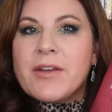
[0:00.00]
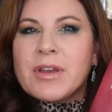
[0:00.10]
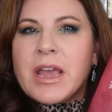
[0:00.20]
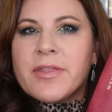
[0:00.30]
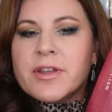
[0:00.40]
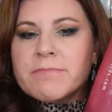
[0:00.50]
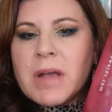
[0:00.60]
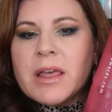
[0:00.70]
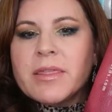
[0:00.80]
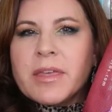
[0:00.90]
every other
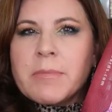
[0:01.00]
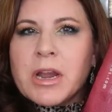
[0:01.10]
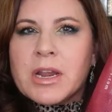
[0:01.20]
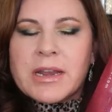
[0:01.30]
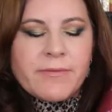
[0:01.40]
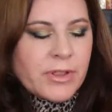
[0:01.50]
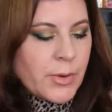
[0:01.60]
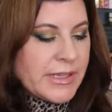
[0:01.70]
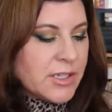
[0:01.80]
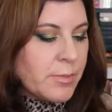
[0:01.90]
month American
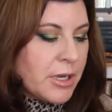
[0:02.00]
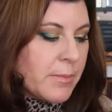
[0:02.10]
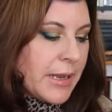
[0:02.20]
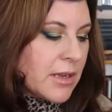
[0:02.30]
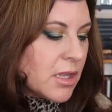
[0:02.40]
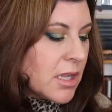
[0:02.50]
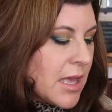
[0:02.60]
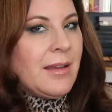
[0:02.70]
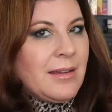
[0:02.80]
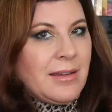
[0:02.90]
Influencer Beauty Bundle.